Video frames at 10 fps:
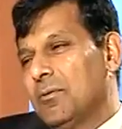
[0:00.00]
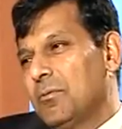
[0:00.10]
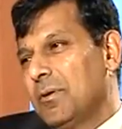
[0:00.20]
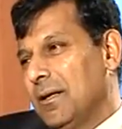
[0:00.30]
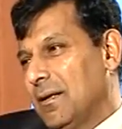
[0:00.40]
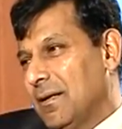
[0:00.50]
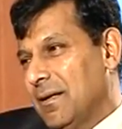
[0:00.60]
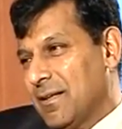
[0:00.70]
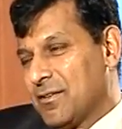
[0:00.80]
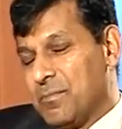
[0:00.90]
Well,
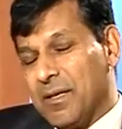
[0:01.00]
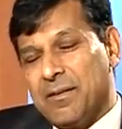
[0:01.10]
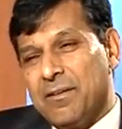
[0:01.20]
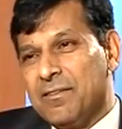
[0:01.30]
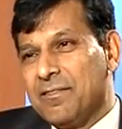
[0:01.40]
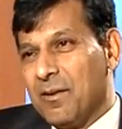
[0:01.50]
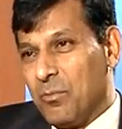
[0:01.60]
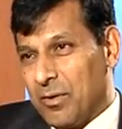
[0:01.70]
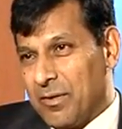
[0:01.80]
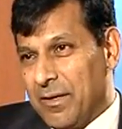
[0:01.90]
expectations are
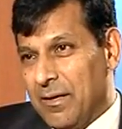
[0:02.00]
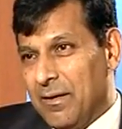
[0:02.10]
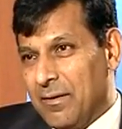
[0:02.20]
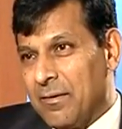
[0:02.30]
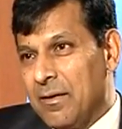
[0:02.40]
what they are.